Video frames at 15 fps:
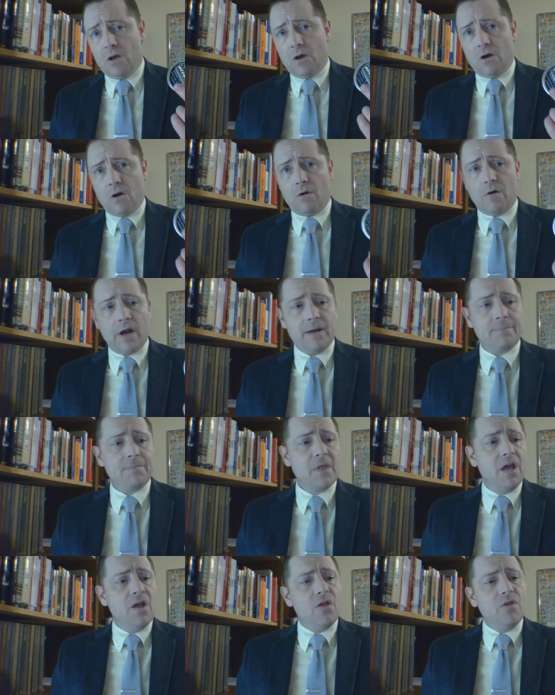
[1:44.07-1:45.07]
All right.
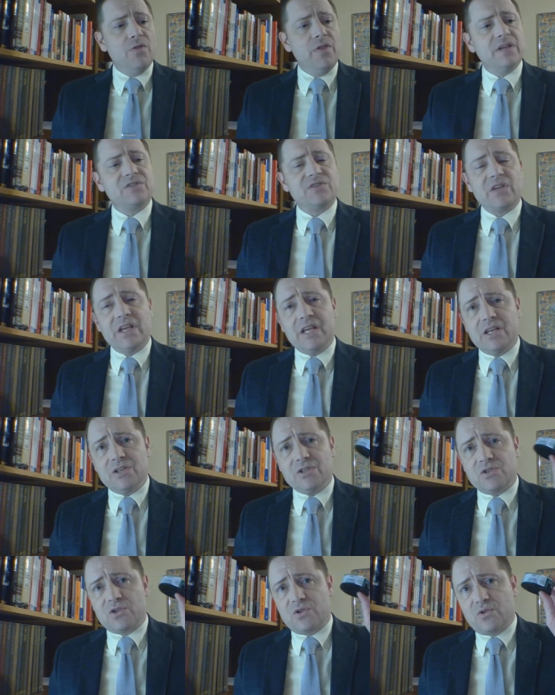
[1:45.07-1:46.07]
This
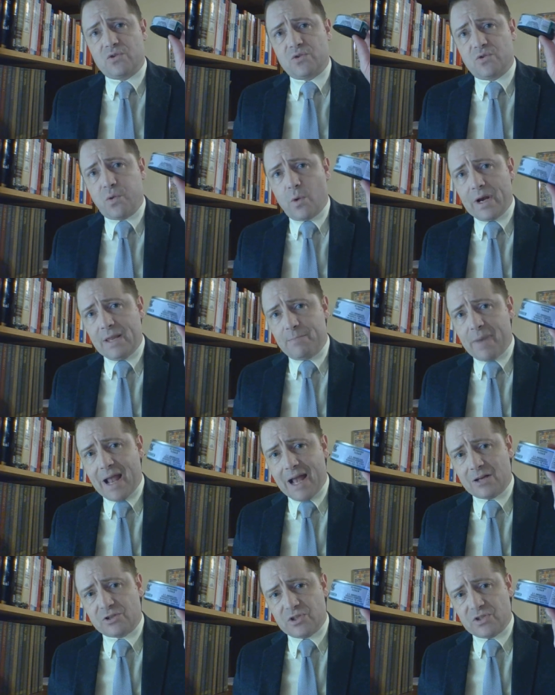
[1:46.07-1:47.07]
is twenty
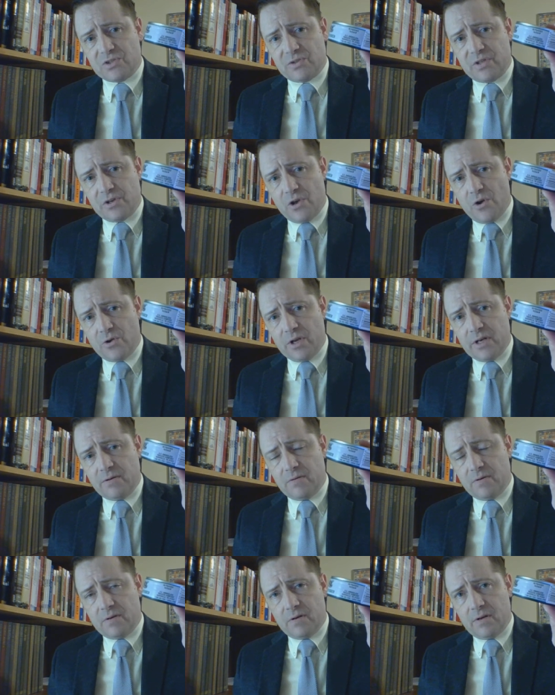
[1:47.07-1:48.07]
pouches denoted,
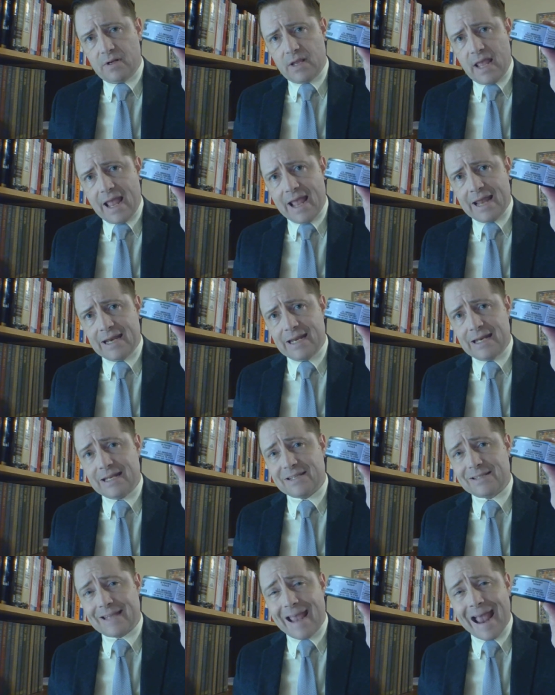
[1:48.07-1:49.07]
and it is
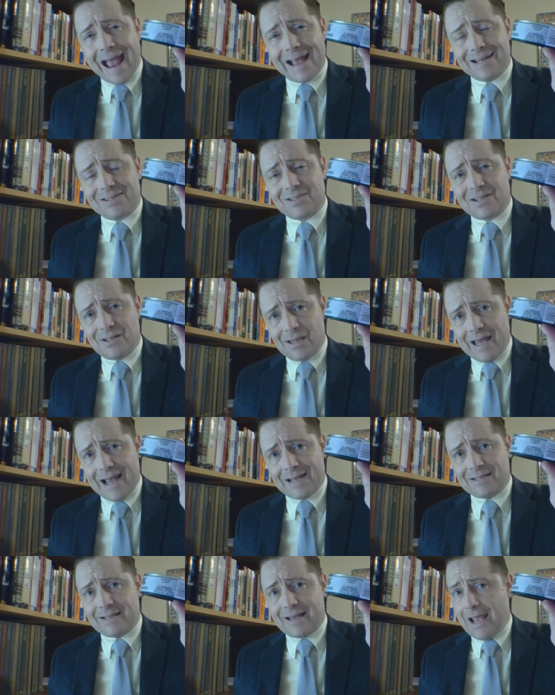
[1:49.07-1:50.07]
tax
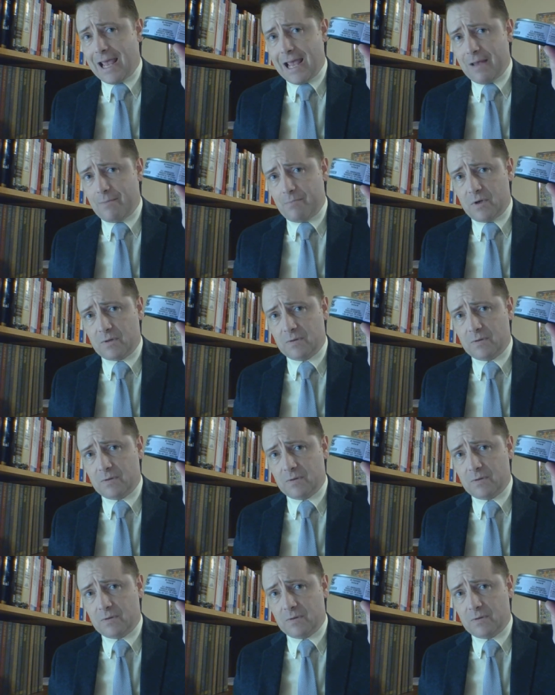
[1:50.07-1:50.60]
class M.